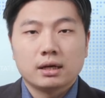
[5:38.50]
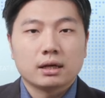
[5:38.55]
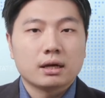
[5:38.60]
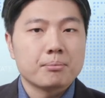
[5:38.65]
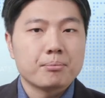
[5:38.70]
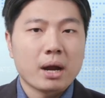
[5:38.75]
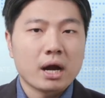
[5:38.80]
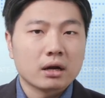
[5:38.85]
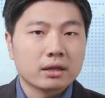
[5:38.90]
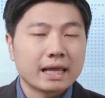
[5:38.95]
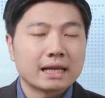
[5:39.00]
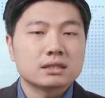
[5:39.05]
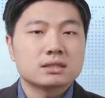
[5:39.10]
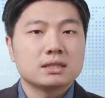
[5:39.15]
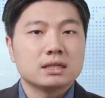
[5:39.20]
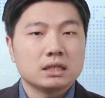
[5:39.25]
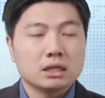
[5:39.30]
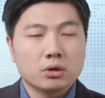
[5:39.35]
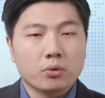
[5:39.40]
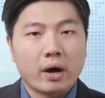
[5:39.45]
Compare that to
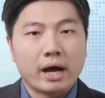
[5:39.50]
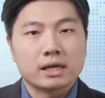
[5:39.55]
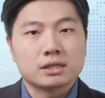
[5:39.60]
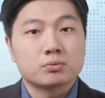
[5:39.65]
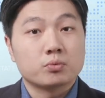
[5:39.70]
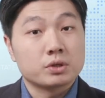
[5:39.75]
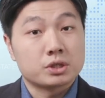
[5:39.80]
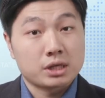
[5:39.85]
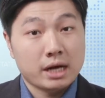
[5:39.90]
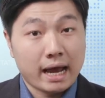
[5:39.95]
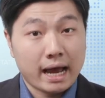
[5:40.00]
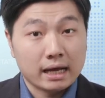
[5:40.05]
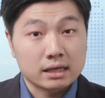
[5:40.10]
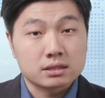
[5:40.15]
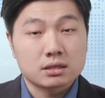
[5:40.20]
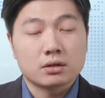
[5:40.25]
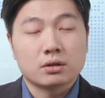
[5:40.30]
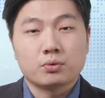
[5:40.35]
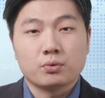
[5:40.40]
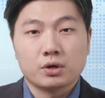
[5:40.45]
the US, which
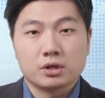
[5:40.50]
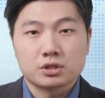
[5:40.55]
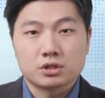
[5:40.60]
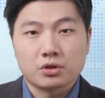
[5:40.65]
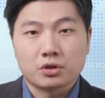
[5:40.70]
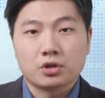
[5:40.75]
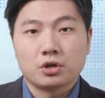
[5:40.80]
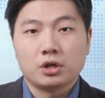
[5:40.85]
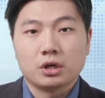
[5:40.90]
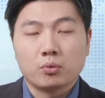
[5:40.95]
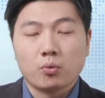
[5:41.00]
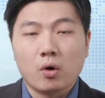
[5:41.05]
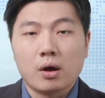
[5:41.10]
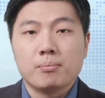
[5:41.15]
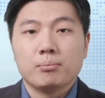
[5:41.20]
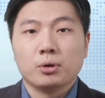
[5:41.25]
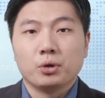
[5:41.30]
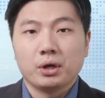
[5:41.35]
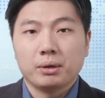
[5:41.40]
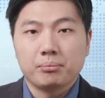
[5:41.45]
has
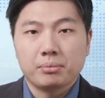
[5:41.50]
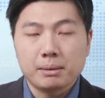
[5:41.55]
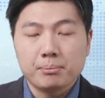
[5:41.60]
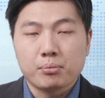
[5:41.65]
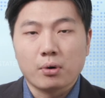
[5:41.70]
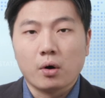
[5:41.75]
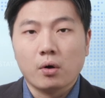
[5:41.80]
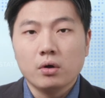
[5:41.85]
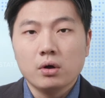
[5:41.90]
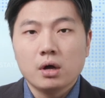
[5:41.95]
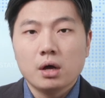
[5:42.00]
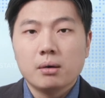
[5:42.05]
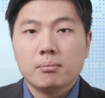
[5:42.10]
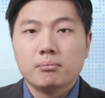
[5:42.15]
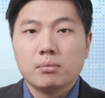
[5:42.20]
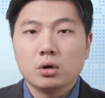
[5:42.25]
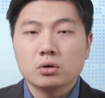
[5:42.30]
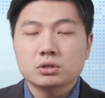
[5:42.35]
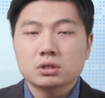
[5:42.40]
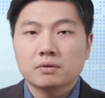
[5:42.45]
331 million people.
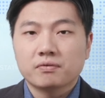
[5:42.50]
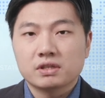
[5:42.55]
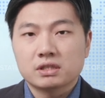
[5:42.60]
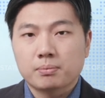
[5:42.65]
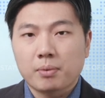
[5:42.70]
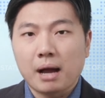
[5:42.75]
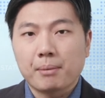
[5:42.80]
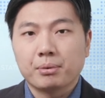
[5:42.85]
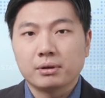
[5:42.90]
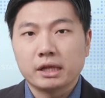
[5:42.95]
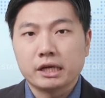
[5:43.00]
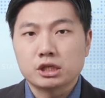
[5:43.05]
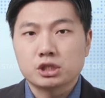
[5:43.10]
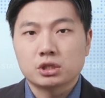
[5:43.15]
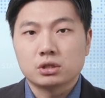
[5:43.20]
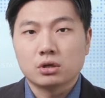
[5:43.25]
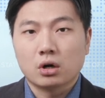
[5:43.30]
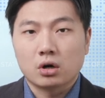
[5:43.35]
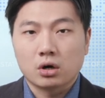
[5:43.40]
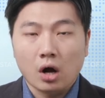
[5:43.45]
Most of its
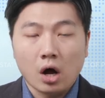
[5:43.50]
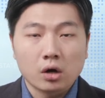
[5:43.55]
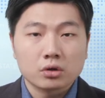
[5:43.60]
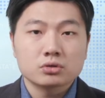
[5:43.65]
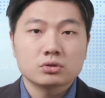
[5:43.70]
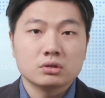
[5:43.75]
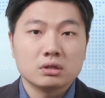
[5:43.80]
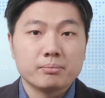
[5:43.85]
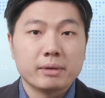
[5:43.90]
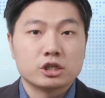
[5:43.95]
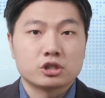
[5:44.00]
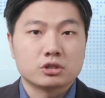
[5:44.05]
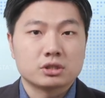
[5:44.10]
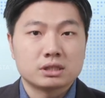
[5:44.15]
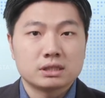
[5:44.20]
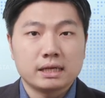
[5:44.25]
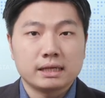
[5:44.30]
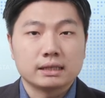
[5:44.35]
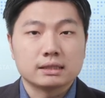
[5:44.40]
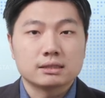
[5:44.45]
population are also in major
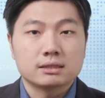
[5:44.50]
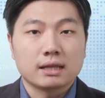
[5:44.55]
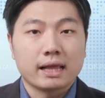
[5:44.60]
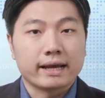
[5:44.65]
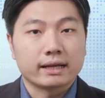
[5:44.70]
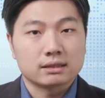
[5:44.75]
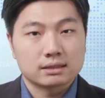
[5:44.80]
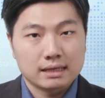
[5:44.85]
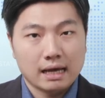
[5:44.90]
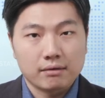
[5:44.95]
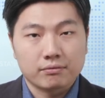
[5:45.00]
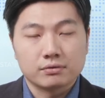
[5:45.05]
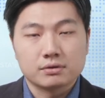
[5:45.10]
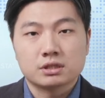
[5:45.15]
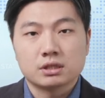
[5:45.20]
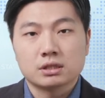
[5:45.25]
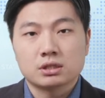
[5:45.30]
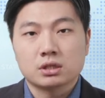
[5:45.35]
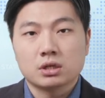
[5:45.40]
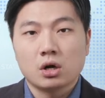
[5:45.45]
cities like San
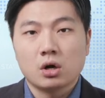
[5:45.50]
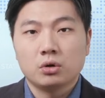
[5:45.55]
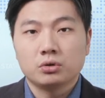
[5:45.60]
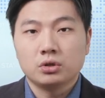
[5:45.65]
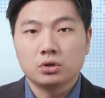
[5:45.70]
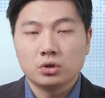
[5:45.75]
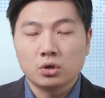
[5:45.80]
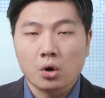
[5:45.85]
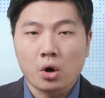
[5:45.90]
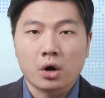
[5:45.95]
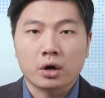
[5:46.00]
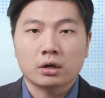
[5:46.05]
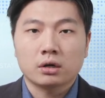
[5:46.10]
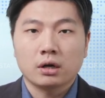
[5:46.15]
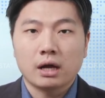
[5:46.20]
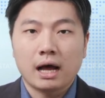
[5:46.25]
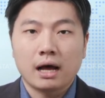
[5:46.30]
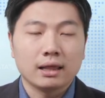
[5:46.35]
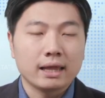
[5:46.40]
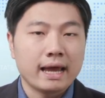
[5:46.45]
Francisco, New
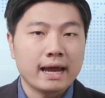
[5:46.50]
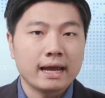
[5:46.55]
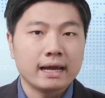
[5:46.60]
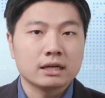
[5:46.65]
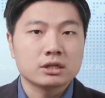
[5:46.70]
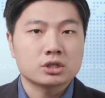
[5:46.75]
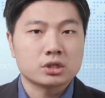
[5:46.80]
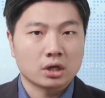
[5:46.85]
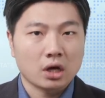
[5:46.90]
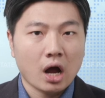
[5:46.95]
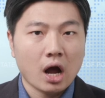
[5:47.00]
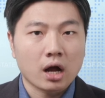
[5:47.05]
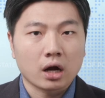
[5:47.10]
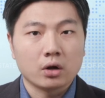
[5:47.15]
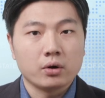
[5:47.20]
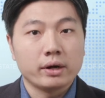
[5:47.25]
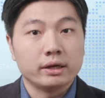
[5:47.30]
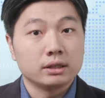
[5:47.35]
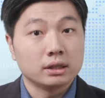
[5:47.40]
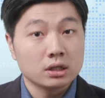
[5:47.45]
York, LA,
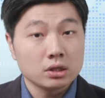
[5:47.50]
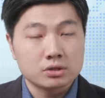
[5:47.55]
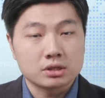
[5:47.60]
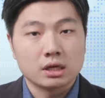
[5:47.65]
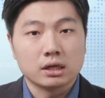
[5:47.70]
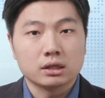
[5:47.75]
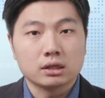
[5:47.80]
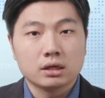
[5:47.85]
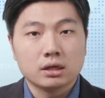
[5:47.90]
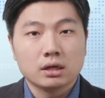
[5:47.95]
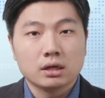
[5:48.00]
Chicago, and Houston.